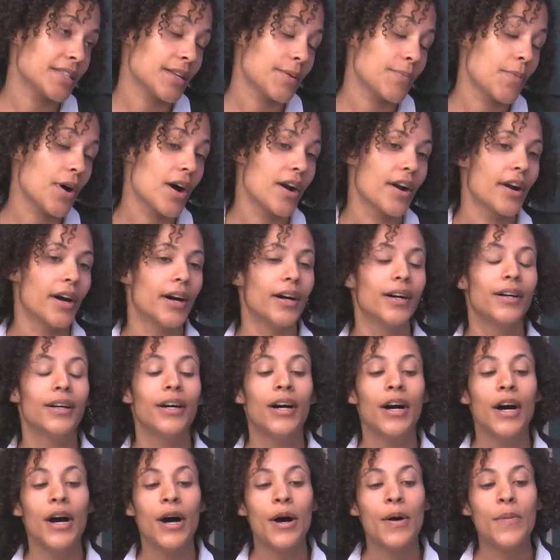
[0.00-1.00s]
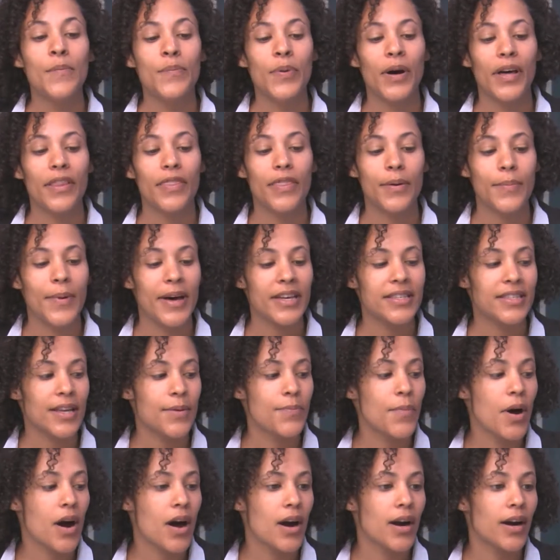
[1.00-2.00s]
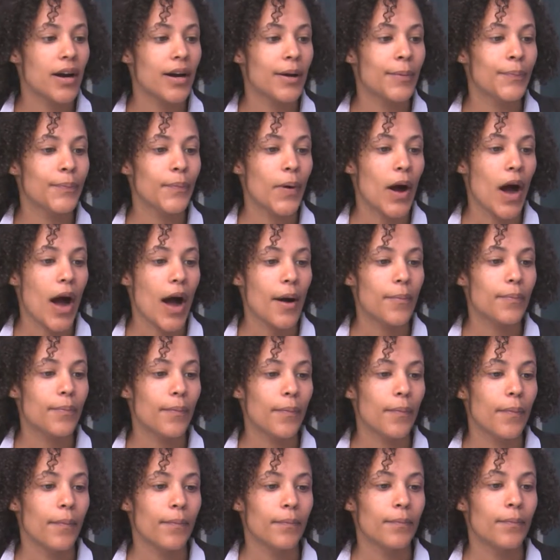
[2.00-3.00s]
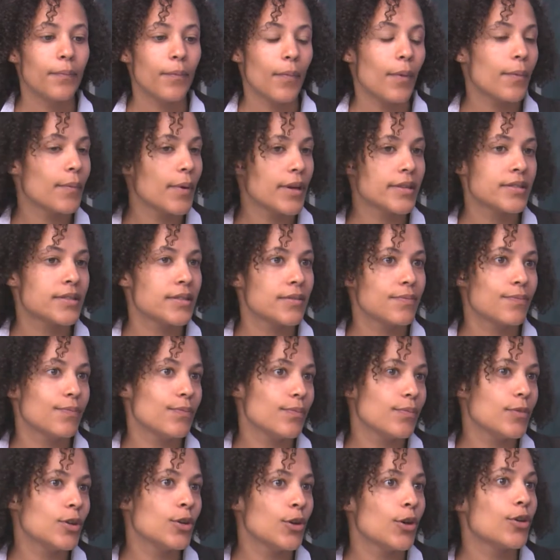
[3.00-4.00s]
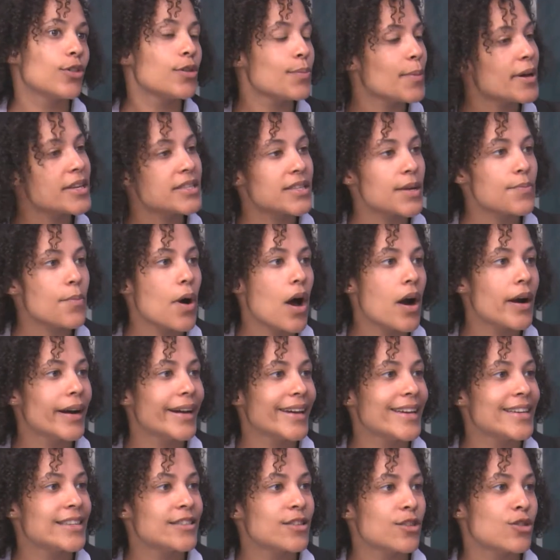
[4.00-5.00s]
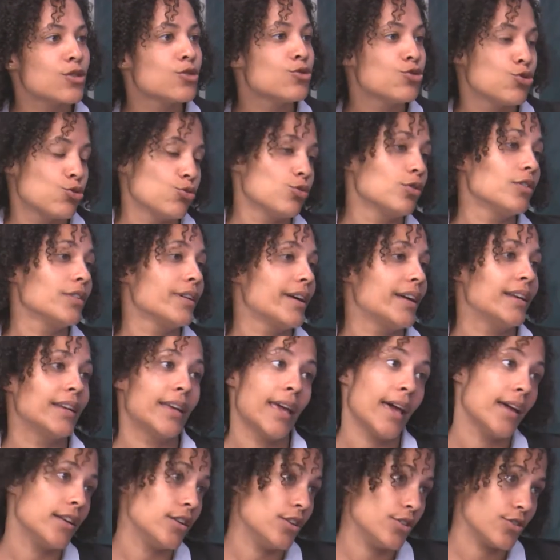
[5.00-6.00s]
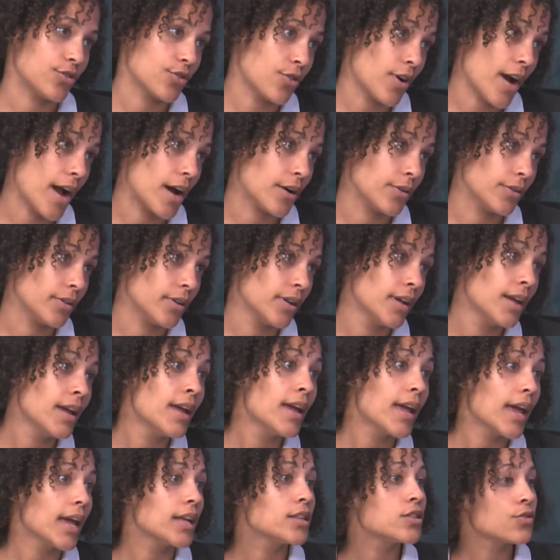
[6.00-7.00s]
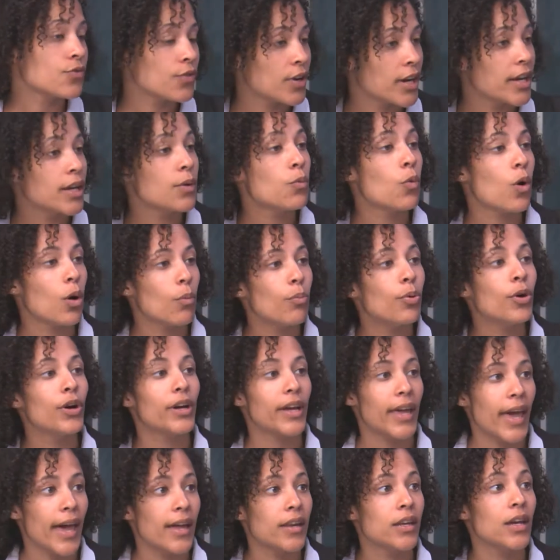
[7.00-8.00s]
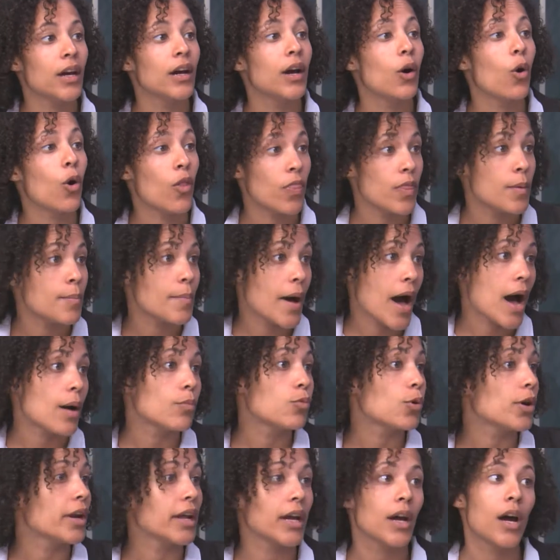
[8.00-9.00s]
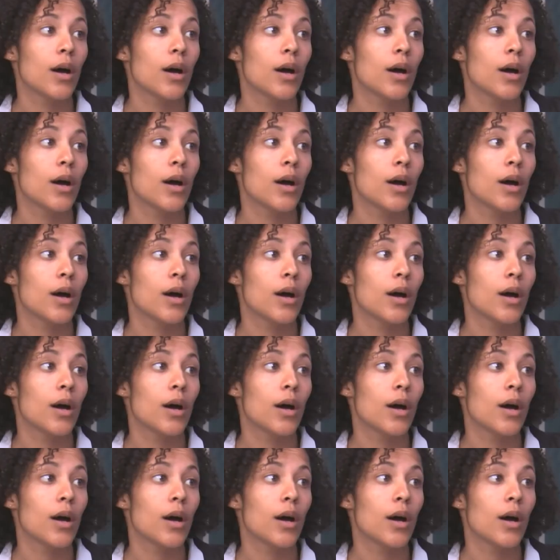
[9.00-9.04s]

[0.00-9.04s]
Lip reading: Masai Mara. But the Masai Mara is, you know, the Masai Mara is the jewel in Kenya's crown. It's really what put Kenya on the map when it